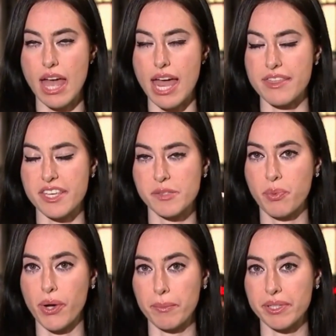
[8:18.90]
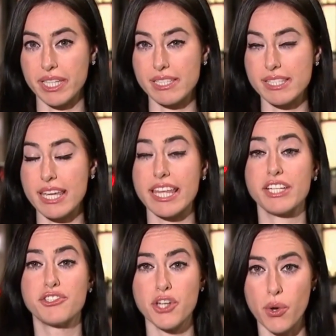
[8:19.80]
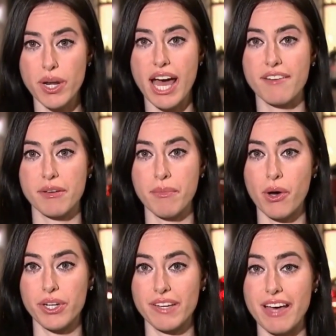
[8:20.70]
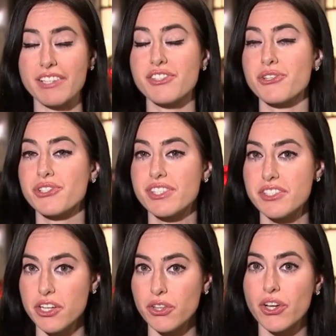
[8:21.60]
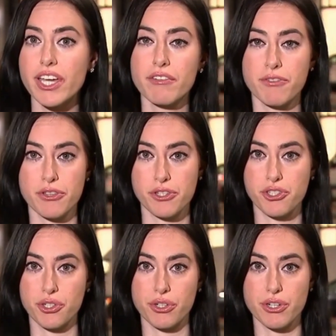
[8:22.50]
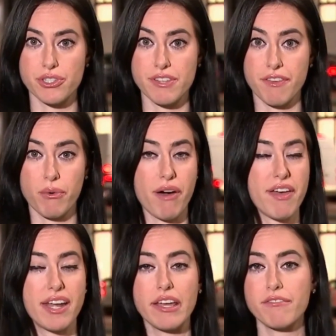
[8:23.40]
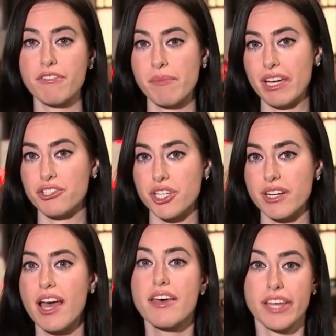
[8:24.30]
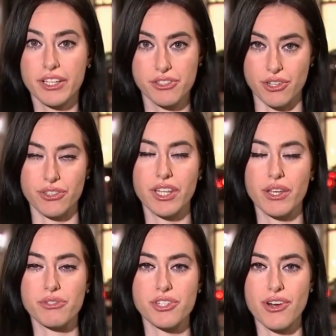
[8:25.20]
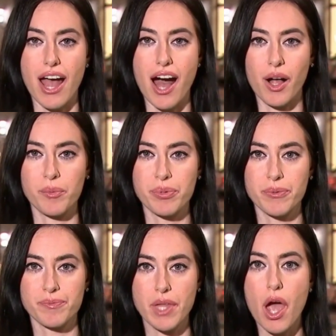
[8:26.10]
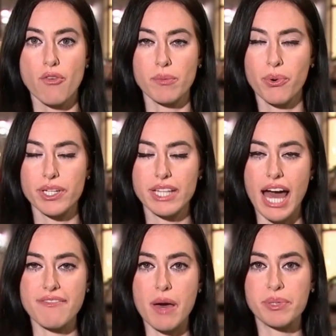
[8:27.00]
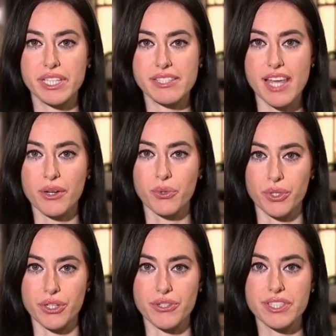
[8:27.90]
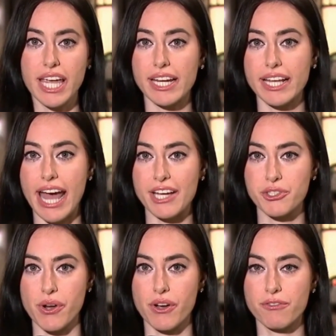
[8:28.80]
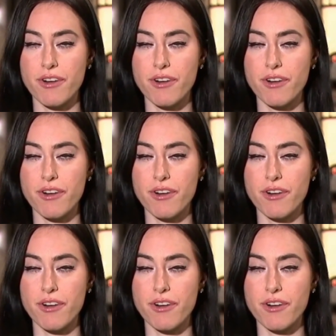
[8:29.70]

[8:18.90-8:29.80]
And at this point, police say they don't have a motive as they're still looking for the shooters. If you have any information, they could certainly use your help. Reporting live at police headquarters, Katie Katro,